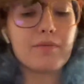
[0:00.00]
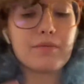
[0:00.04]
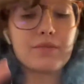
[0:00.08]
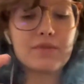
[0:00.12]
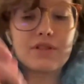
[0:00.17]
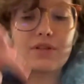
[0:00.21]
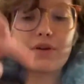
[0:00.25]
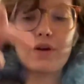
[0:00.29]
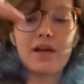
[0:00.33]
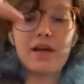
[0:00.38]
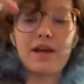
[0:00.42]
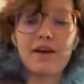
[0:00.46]

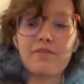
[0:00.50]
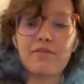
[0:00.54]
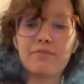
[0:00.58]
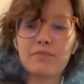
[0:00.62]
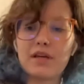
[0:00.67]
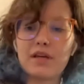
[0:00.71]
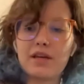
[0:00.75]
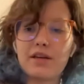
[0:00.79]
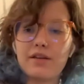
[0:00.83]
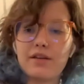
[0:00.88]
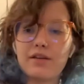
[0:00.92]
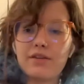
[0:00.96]
so I have
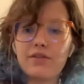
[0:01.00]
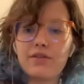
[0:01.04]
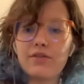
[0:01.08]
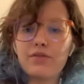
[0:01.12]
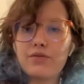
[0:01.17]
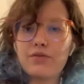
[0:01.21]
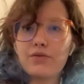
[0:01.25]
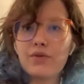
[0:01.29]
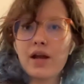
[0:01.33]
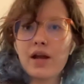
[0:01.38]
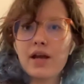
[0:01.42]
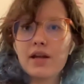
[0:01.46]
my
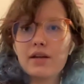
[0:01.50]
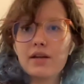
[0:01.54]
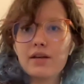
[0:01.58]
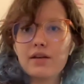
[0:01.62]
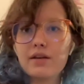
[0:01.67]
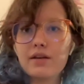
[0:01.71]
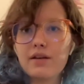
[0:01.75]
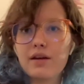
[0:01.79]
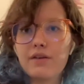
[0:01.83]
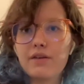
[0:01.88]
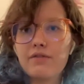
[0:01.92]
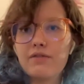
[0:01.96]
thread,
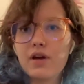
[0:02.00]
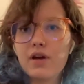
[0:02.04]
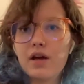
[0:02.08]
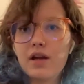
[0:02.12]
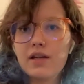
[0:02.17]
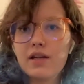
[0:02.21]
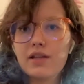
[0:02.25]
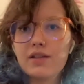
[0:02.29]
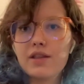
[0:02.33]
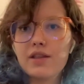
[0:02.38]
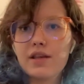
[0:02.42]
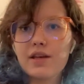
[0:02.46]
I've
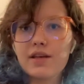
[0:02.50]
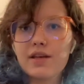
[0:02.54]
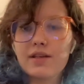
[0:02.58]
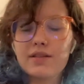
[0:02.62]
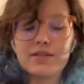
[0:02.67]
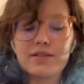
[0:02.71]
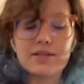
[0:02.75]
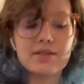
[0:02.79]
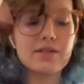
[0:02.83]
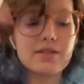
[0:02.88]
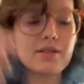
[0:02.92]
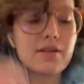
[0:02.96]
knotted
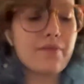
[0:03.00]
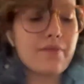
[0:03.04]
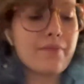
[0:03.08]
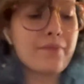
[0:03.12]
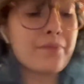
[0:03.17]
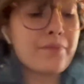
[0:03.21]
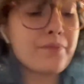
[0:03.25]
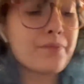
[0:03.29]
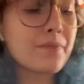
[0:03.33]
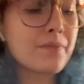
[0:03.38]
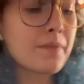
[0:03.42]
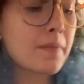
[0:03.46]
this,
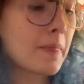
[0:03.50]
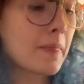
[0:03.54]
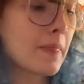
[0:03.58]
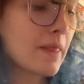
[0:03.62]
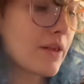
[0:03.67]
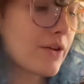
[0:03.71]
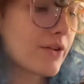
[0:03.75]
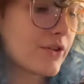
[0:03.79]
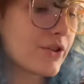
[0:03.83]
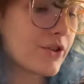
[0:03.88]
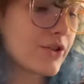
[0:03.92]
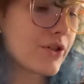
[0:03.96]

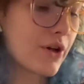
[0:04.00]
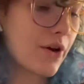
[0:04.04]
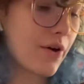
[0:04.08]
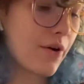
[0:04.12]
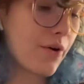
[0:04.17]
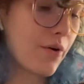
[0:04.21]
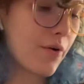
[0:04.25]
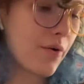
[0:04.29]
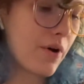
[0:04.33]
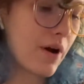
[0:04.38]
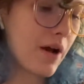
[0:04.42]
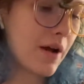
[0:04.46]

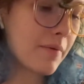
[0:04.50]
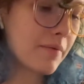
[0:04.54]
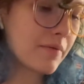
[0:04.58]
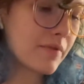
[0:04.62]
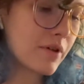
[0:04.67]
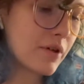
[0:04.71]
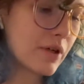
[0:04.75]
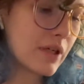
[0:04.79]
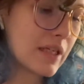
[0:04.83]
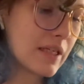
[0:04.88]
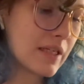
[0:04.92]
so I'm going to